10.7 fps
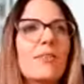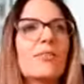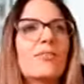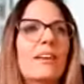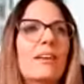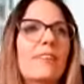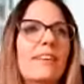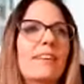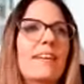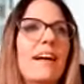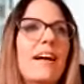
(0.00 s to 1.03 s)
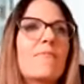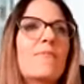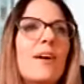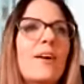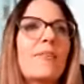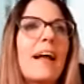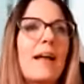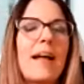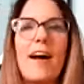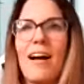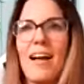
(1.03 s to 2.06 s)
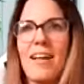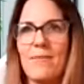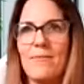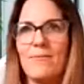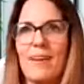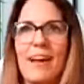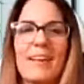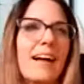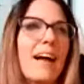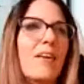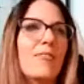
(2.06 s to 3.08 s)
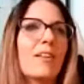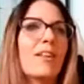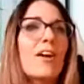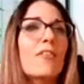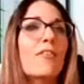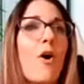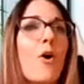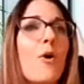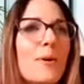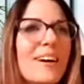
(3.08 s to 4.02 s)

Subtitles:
Stephanie, I have a lot of hope.